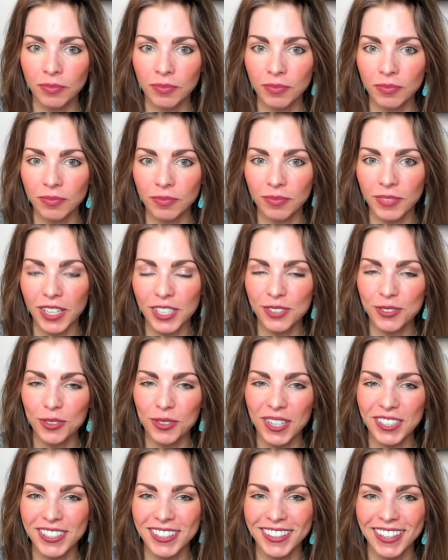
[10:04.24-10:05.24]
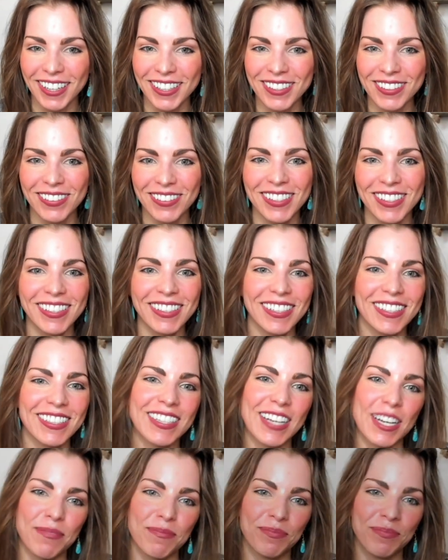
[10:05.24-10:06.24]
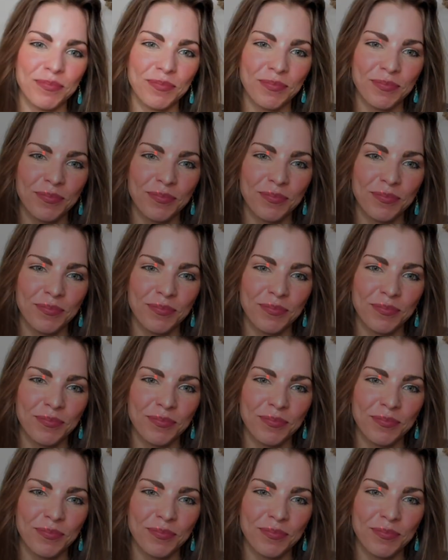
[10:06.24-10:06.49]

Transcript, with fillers: Thanks for watching, guys. I'll see you next time.